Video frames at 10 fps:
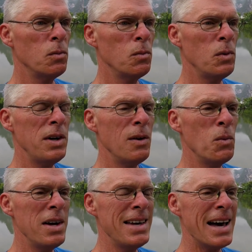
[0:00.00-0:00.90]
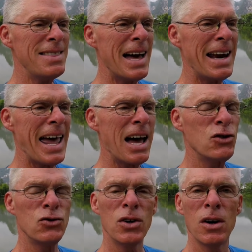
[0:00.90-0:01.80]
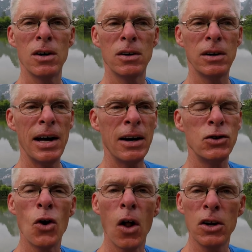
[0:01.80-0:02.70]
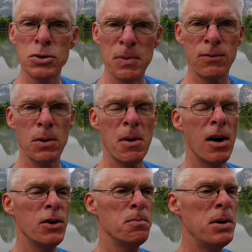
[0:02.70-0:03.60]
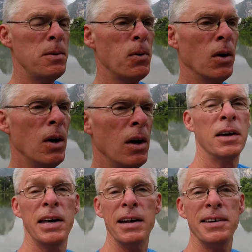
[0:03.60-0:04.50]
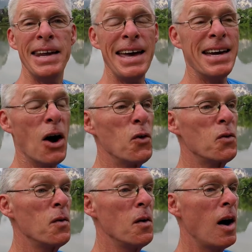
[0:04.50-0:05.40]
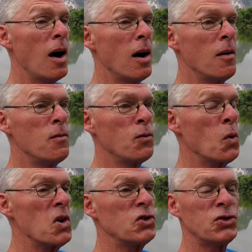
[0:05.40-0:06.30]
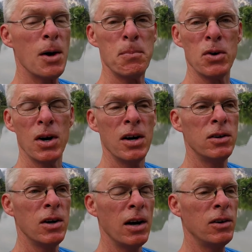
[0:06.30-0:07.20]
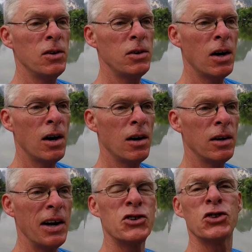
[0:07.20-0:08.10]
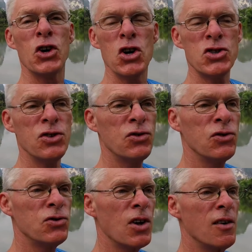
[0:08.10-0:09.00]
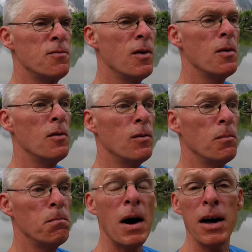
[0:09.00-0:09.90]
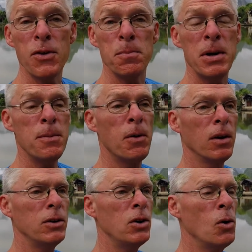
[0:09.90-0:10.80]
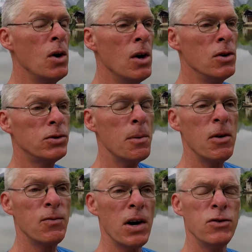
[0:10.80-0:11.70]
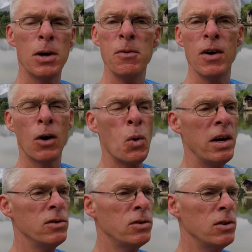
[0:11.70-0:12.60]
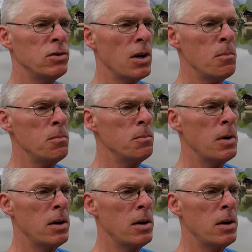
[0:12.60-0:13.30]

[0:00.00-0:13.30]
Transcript: we get that extra acknowledgement from other people. Getting taken out for supper and excursions and stuff by other people. You know, some are friends, some are acquaintances, some